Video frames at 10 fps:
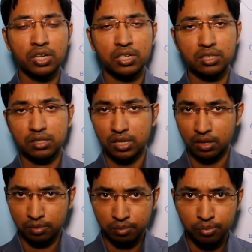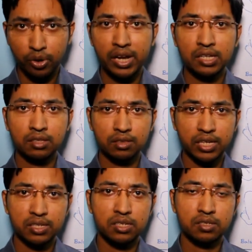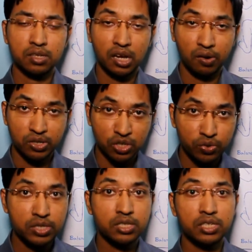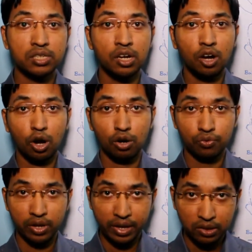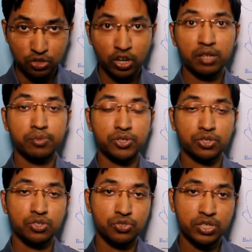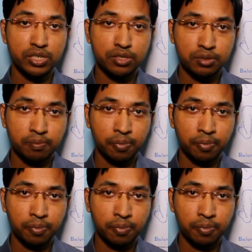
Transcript: in their brain that is characteristic of Alzheimer's disease.